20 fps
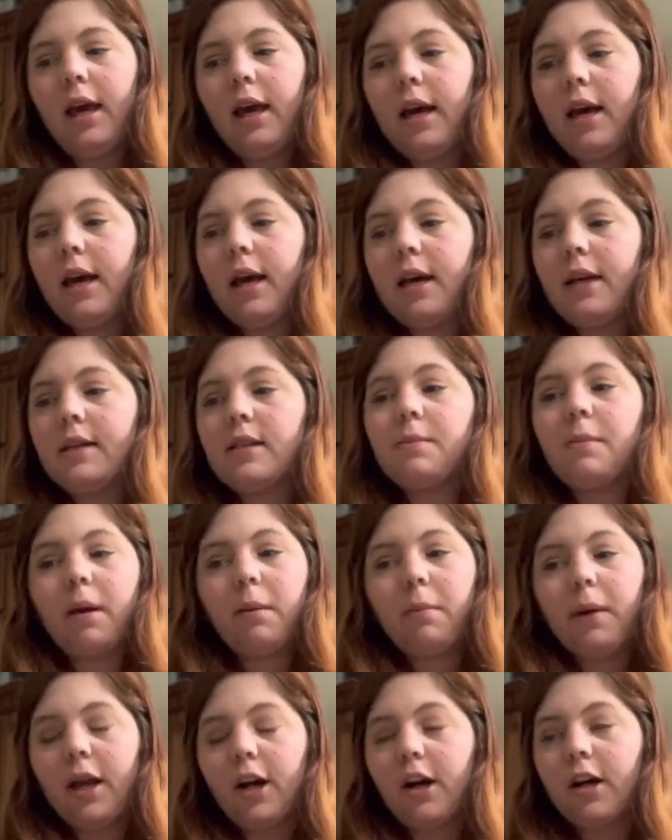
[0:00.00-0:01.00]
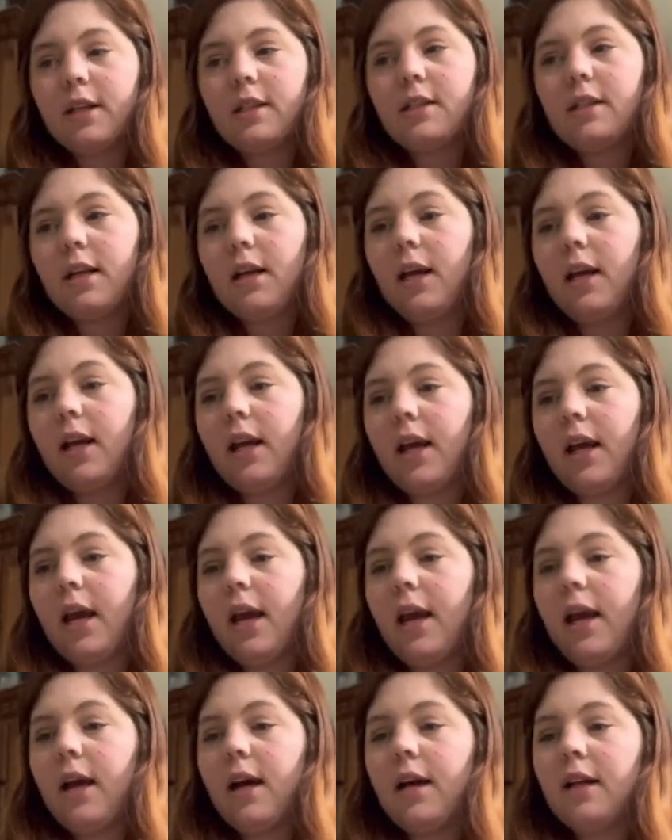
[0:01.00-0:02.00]
and my parenting
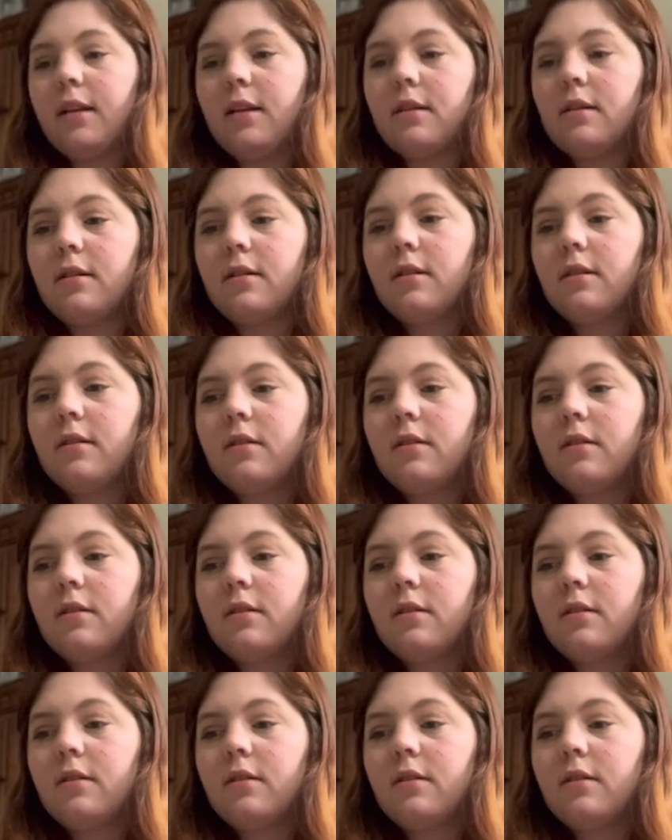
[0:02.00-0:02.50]
and